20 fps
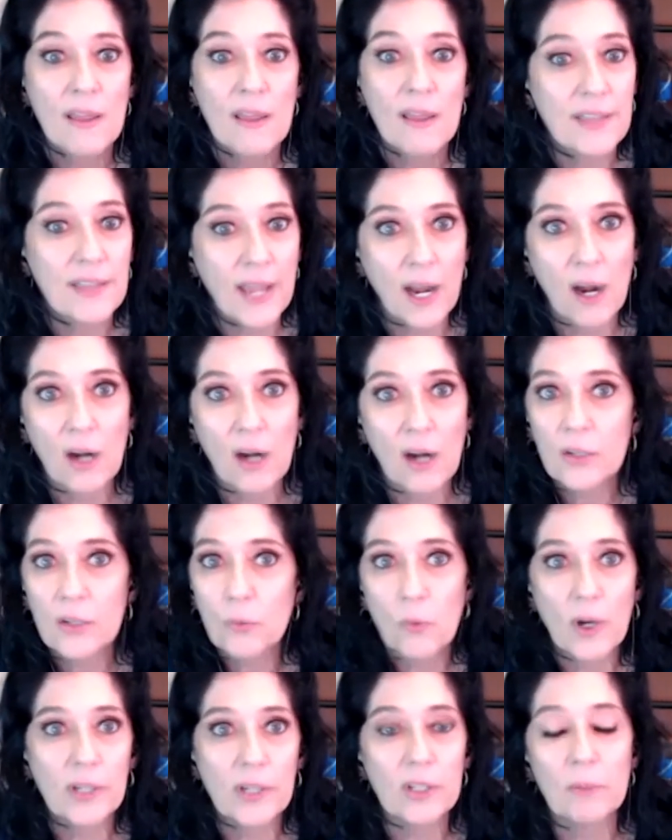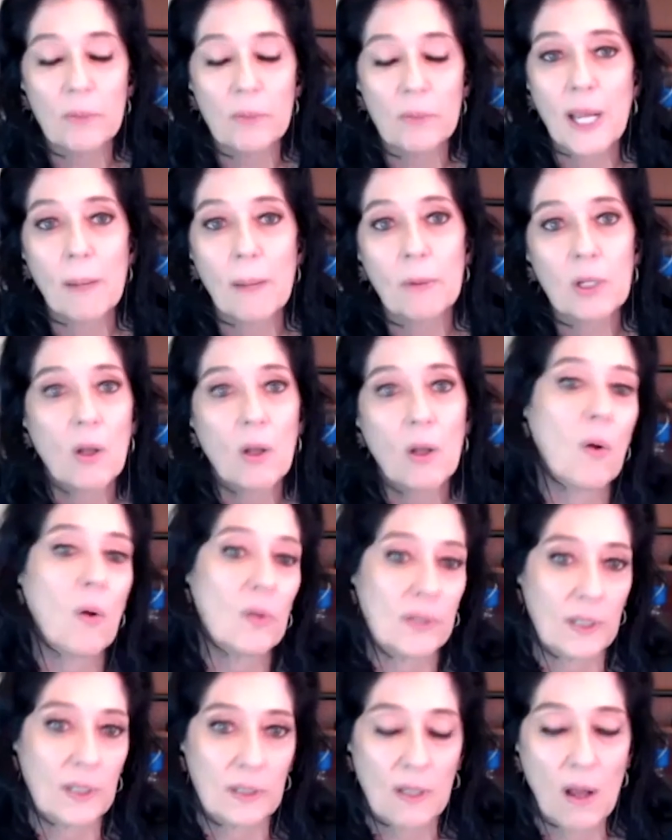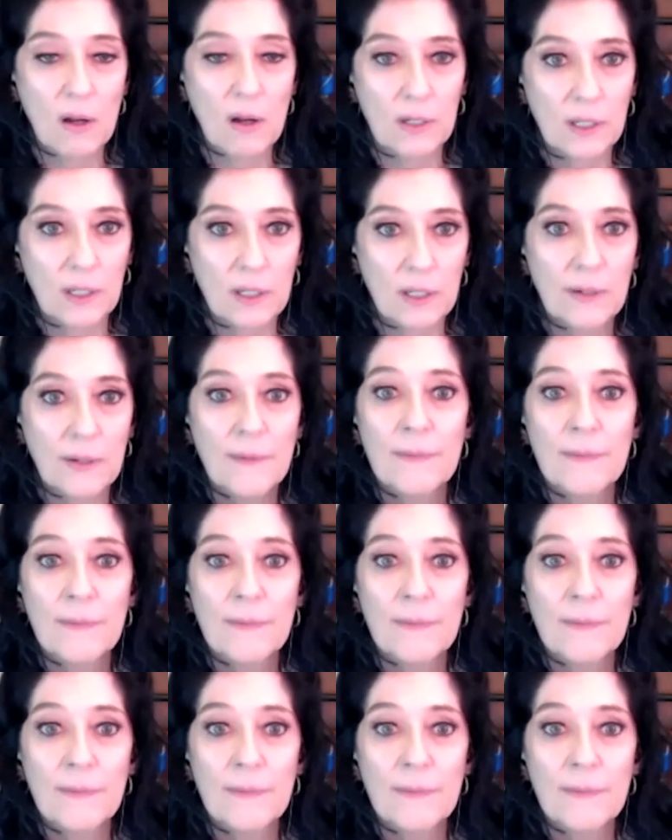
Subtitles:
there to where you'll be able to hold it longer.